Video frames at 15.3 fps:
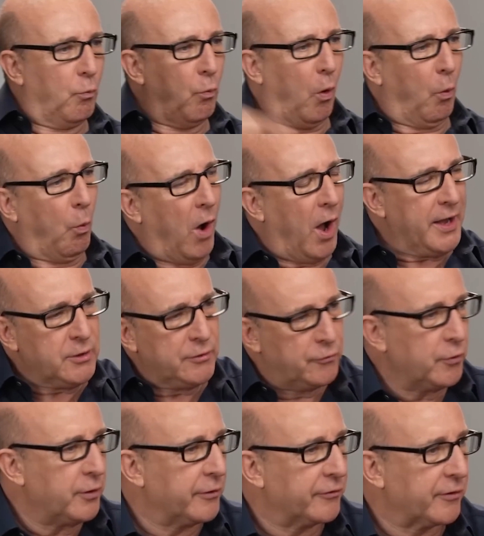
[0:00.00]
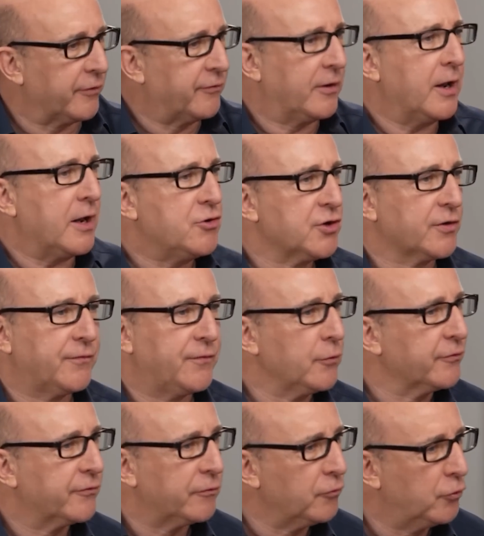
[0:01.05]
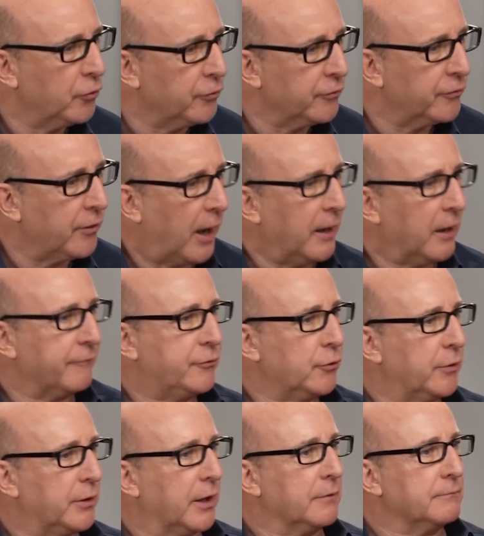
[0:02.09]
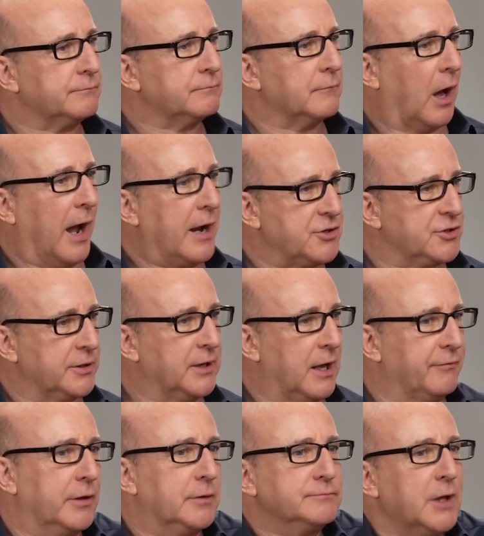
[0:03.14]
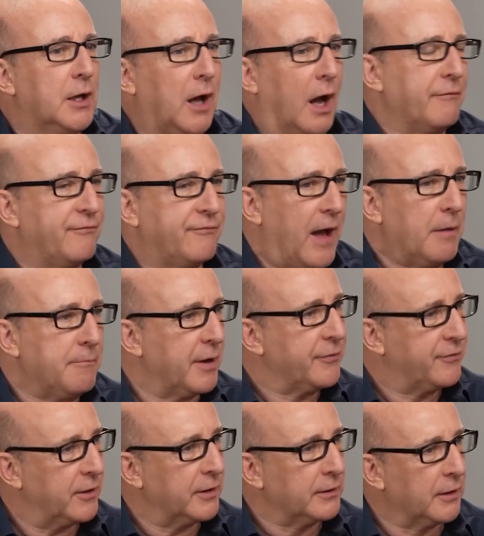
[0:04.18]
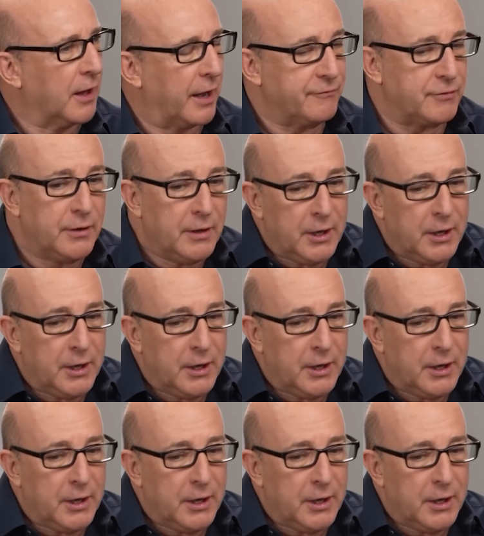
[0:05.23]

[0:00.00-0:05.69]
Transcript: Why are you doing this?" I said, "It just feels so good. I love doing it. I actually love it. I found my thing in life.